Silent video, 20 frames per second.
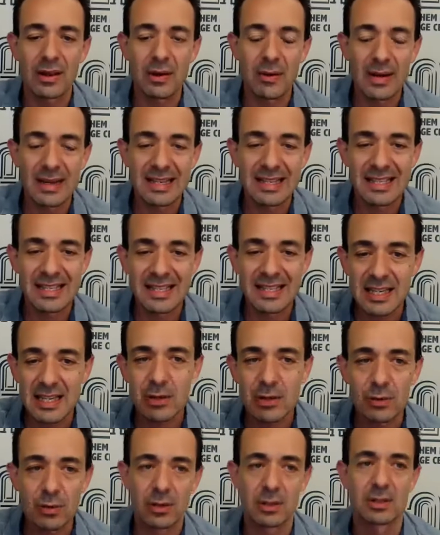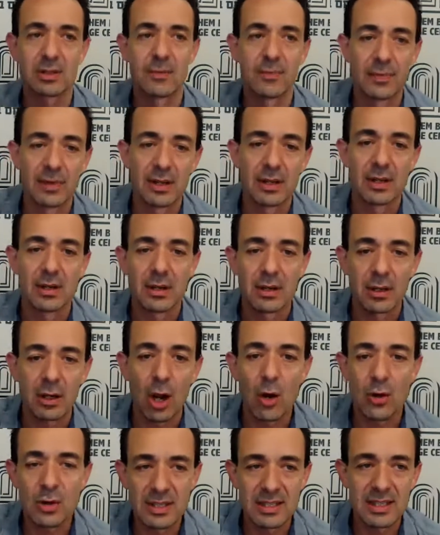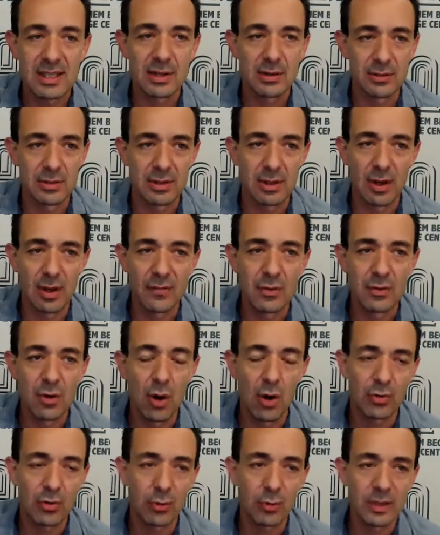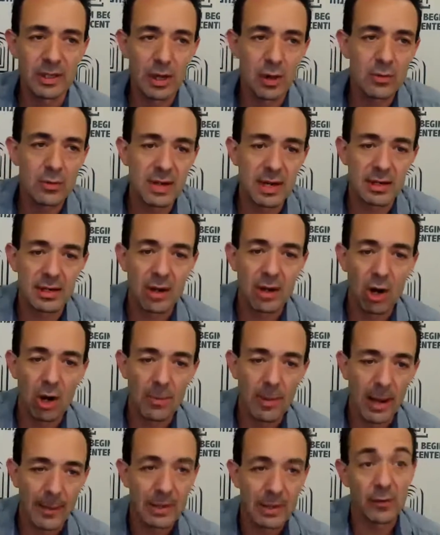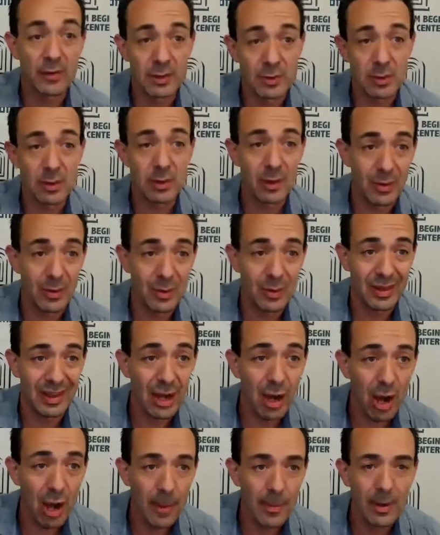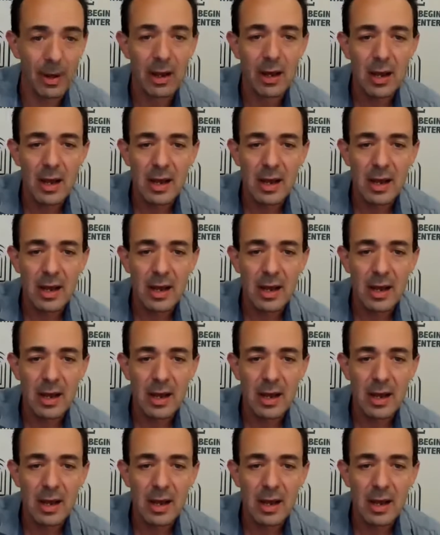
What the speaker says: there any secret codicils that we don't yet know about? I mean, obviously we won't know what they are, but